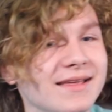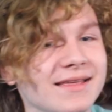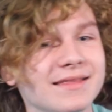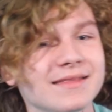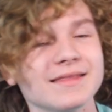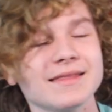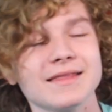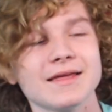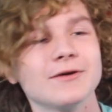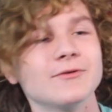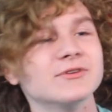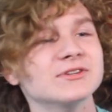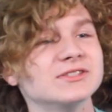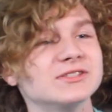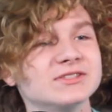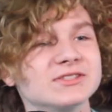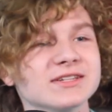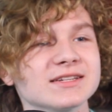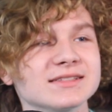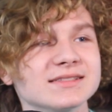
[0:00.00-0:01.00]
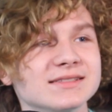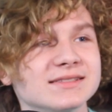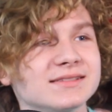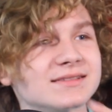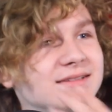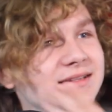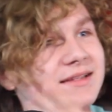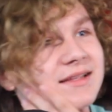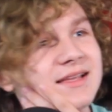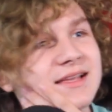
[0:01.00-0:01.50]
And that was
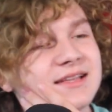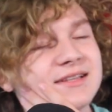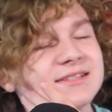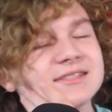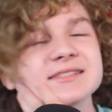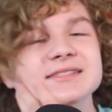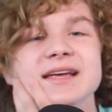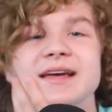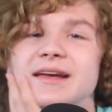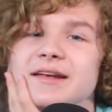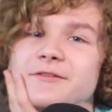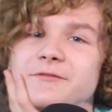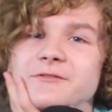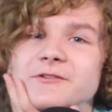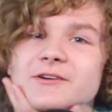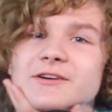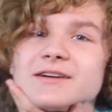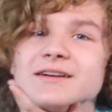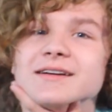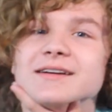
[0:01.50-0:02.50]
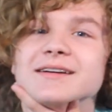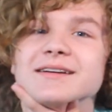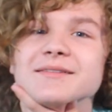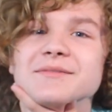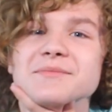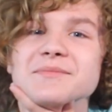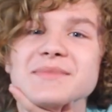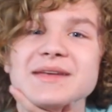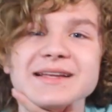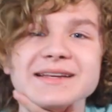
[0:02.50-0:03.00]
just insane for
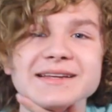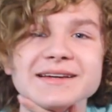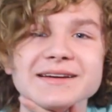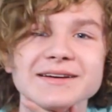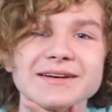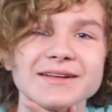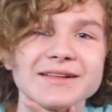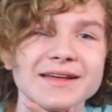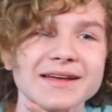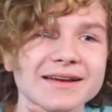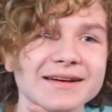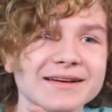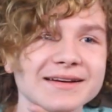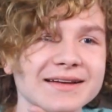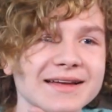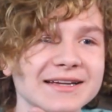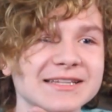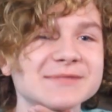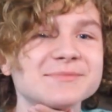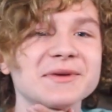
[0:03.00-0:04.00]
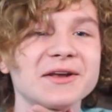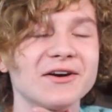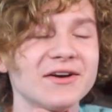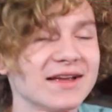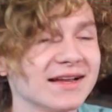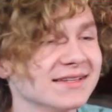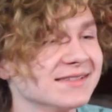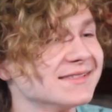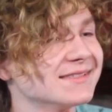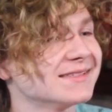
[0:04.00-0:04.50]
me to like
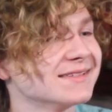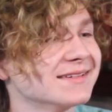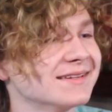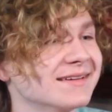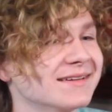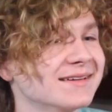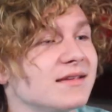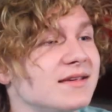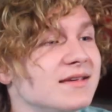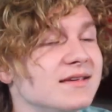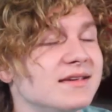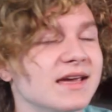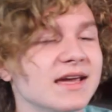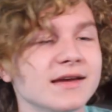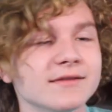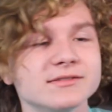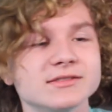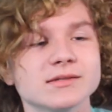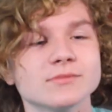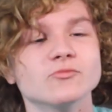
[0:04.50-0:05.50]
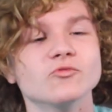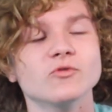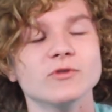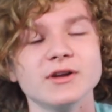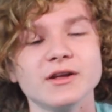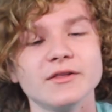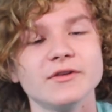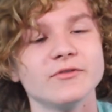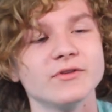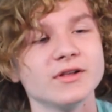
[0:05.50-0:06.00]
experience. He gave some
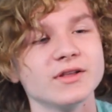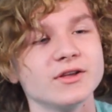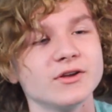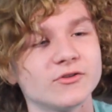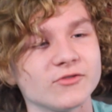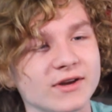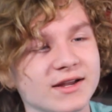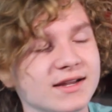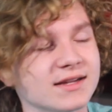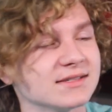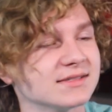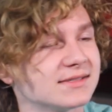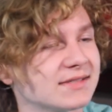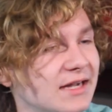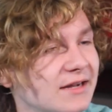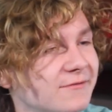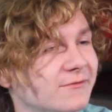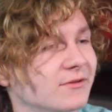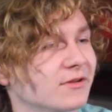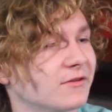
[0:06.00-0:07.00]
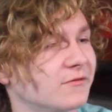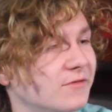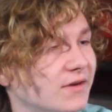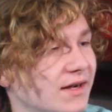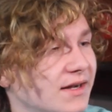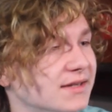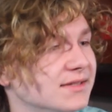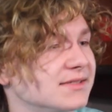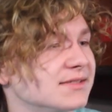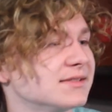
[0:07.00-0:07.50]
really, really great insightful
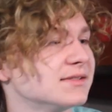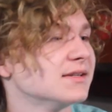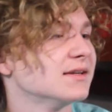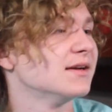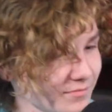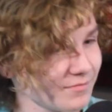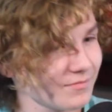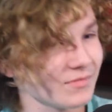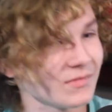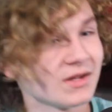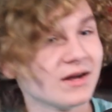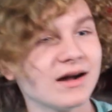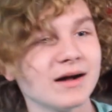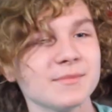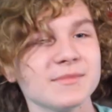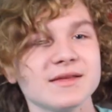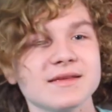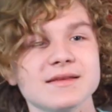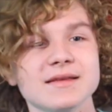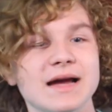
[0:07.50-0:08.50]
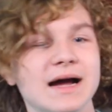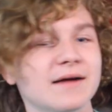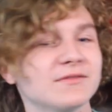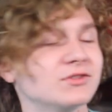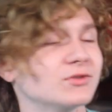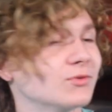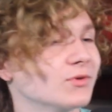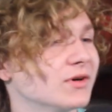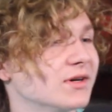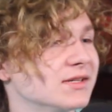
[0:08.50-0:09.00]
advice.
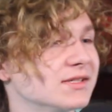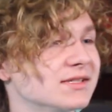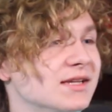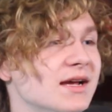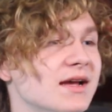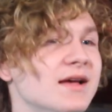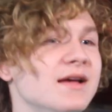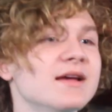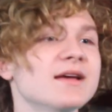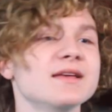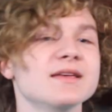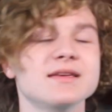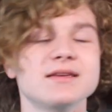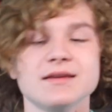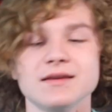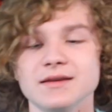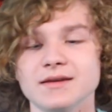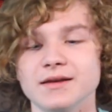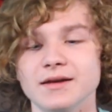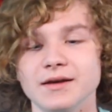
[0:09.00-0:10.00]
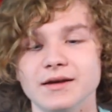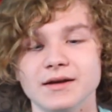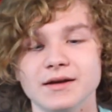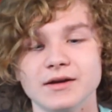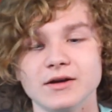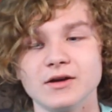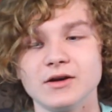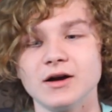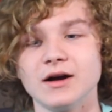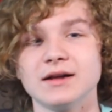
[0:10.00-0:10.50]
Afterwards he
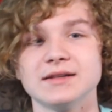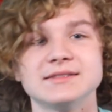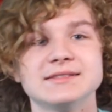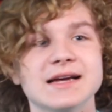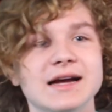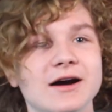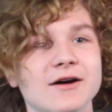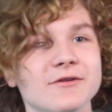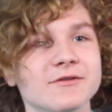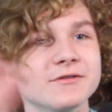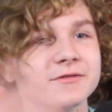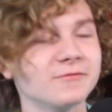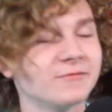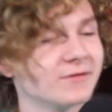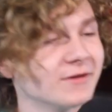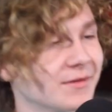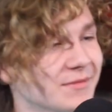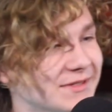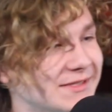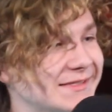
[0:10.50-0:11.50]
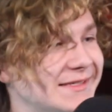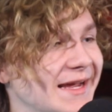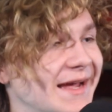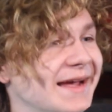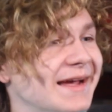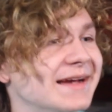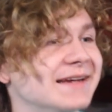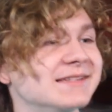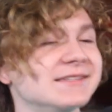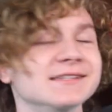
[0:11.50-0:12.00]
got down from the
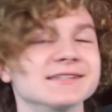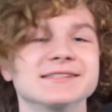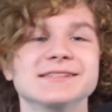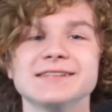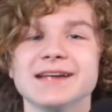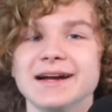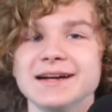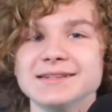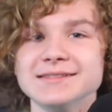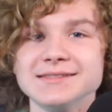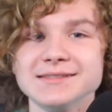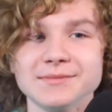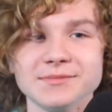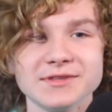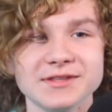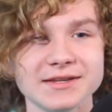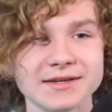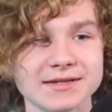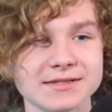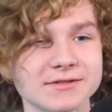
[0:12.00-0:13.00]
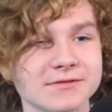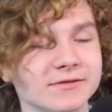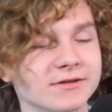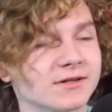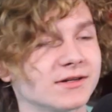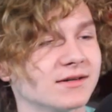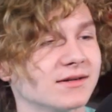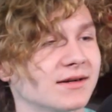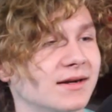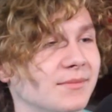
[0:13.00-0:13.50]
stage, he signed some things
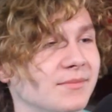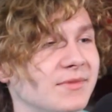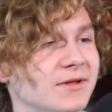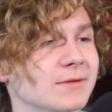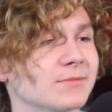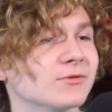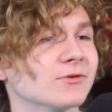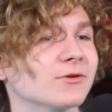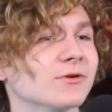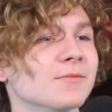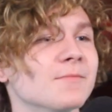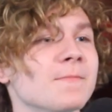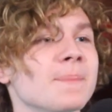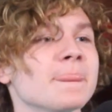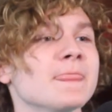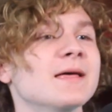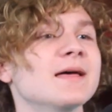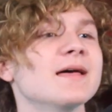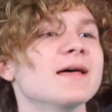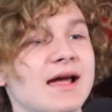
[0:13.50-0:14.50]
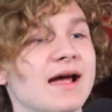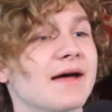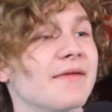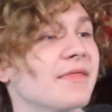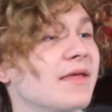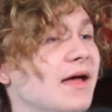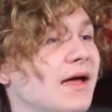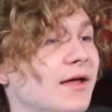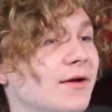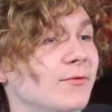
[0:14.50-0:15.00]
for people,
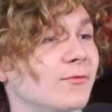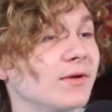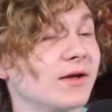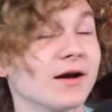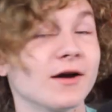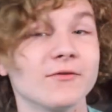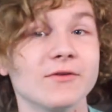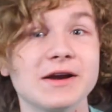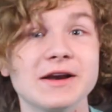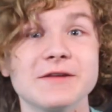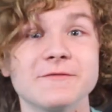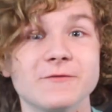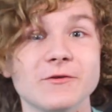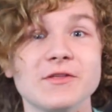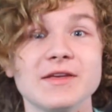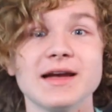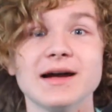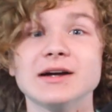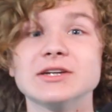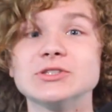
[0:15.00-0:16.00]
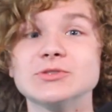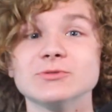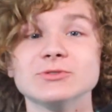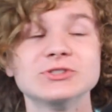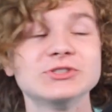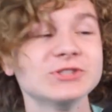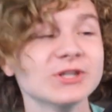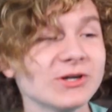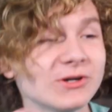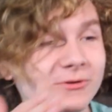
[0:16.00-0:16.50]
and then we got ready for the actual
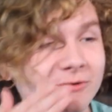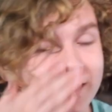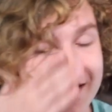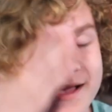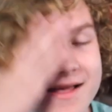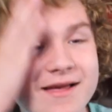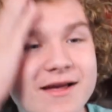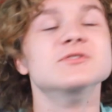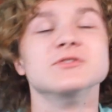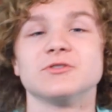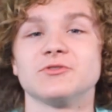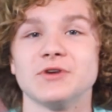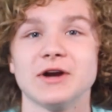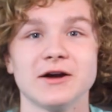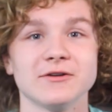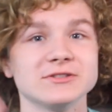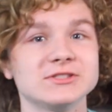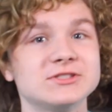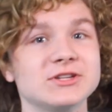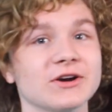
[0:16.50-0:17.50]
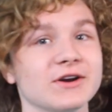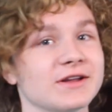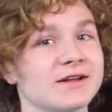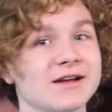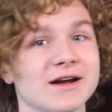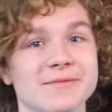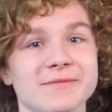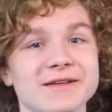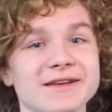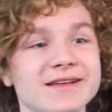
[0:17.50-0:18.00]
show. The crowd started
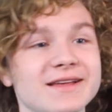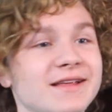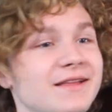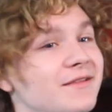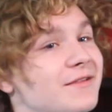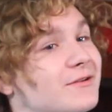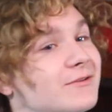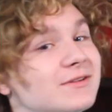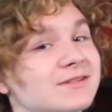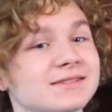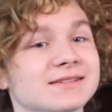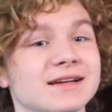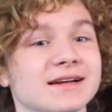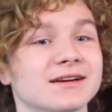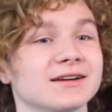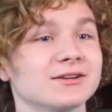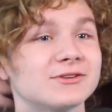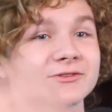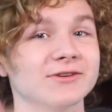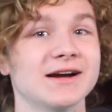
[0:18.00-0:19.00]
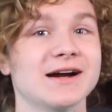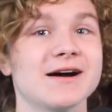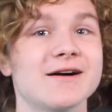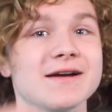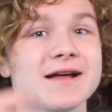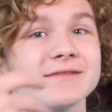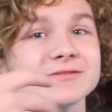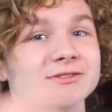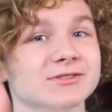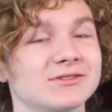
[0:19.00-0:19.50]
coming in. There was like
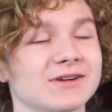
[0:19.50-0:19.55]
crowd after